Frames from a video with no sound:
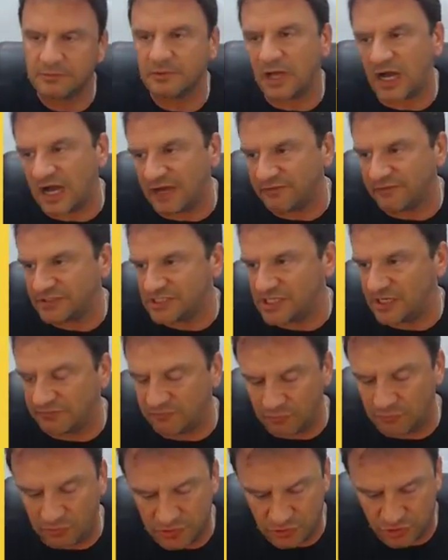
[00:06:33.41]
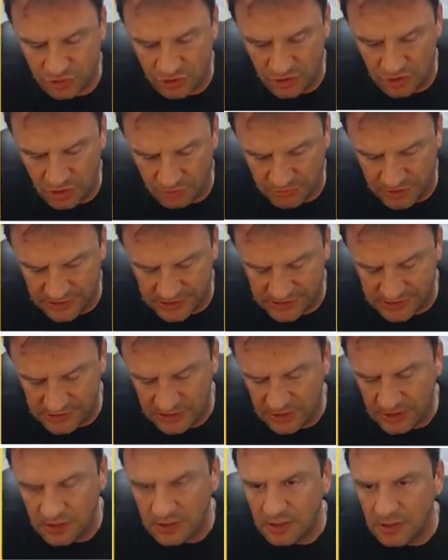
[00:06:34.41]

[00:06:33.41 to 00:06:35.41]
Obviously, everyone should know this.